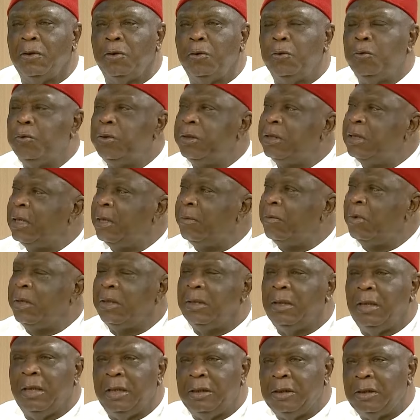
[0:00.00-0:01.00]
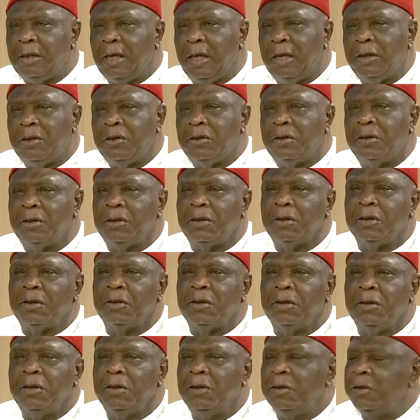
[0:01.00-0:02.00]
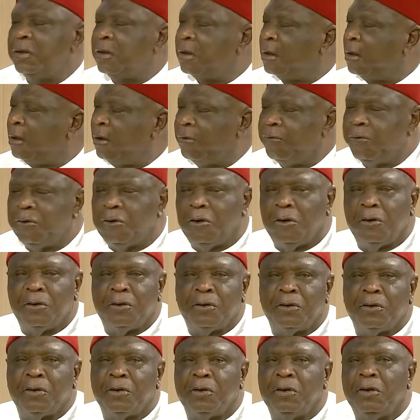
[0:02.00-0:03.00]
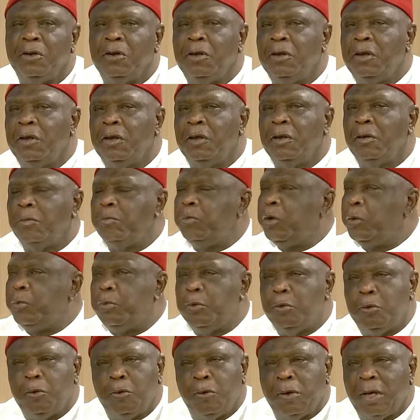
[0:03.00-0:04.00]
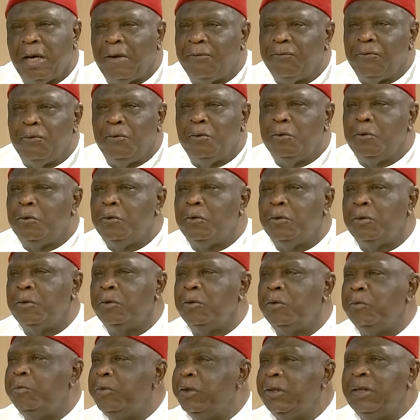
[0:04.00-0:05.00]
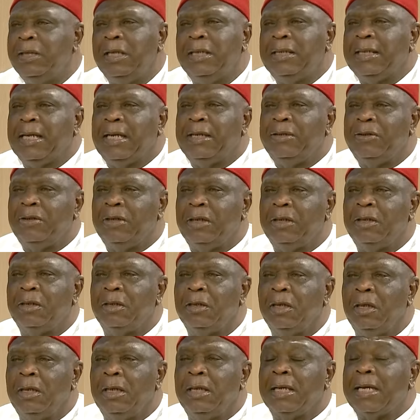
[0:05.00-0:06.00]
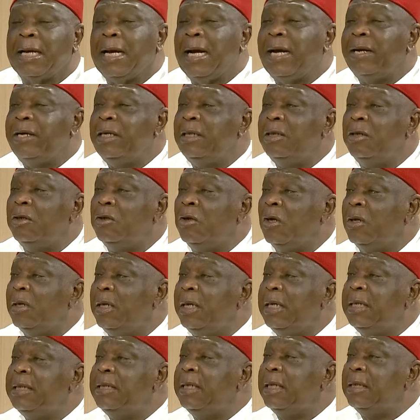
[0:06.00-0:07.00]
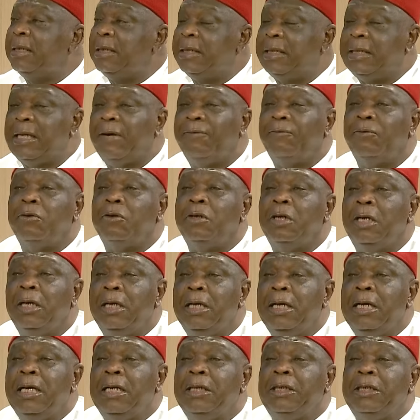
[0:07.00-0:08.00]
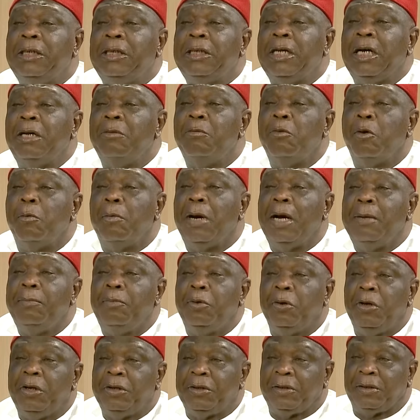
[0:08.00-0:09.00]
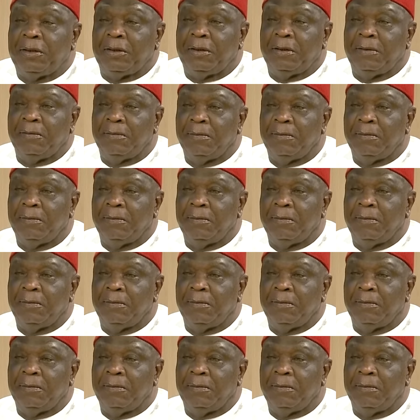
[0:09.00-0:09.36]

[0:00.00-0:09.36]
you will see about legislators, governors, people who have no business address, carrying not less than 7, 8, 10 mobile police.